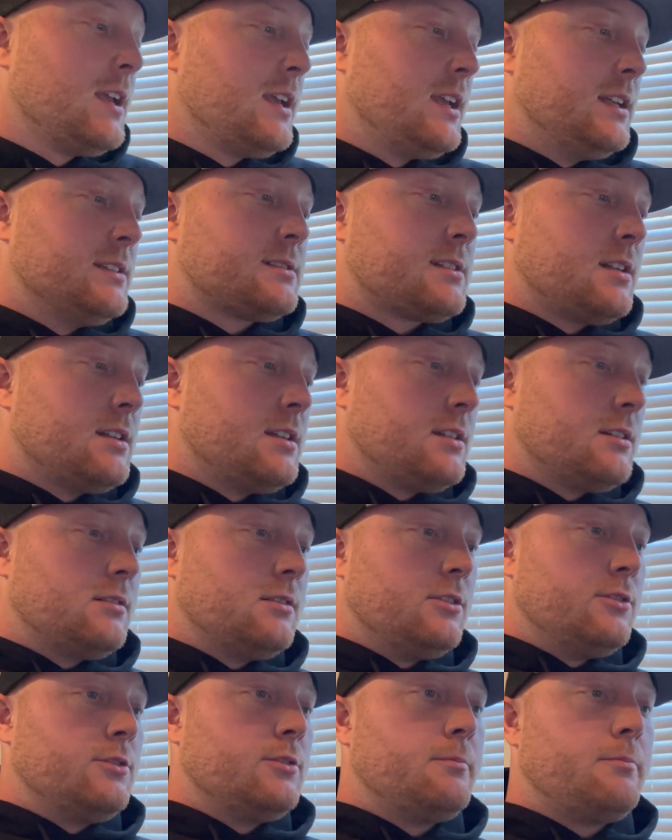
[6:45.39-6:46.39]
It's gonna
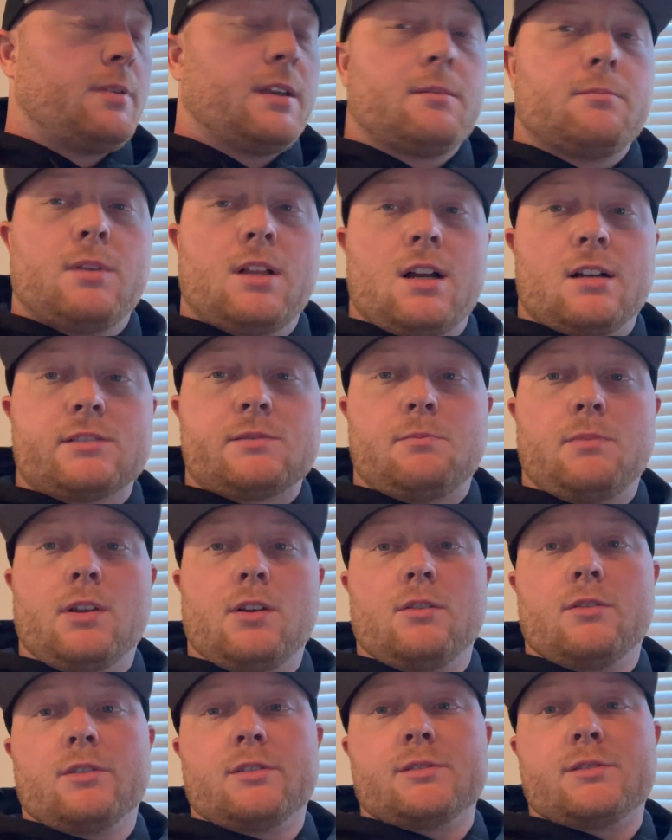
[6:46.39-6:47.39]
include big blocks,
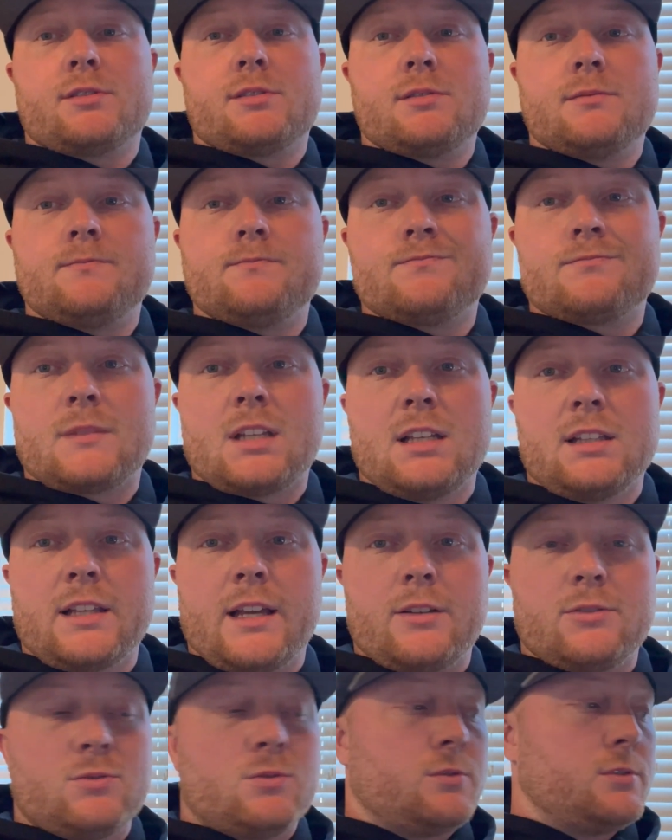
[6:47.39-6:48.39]
blowers, and
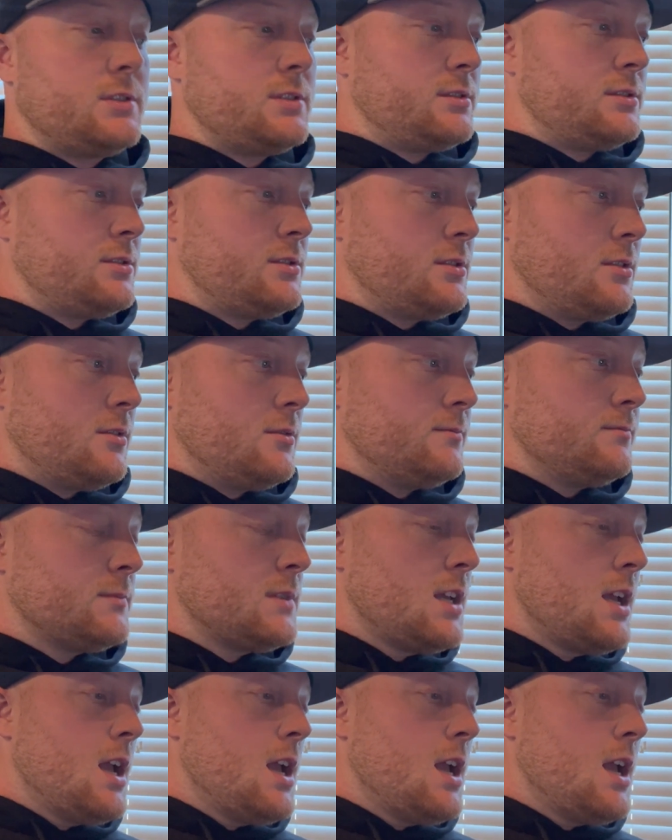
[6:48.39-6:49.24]
loud noises. So